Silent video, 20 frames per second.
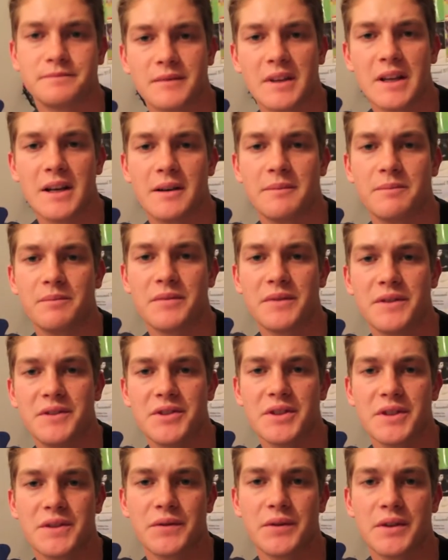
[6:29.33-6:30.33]
Yeah,
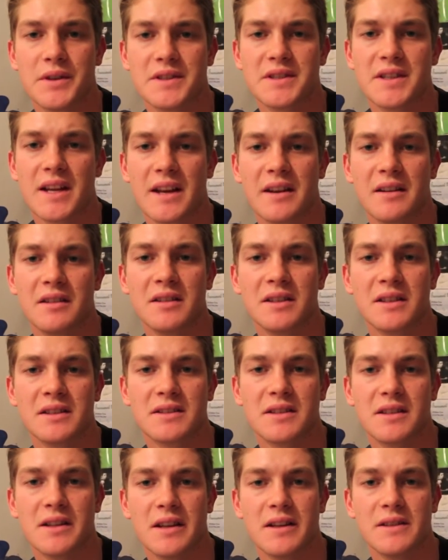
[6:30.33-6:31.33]
just finished editing
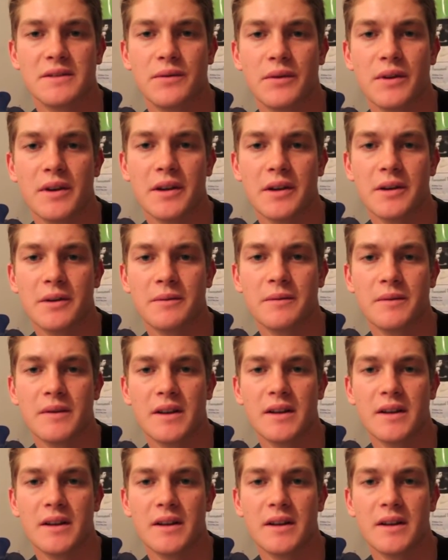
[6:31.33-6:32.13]
today's video.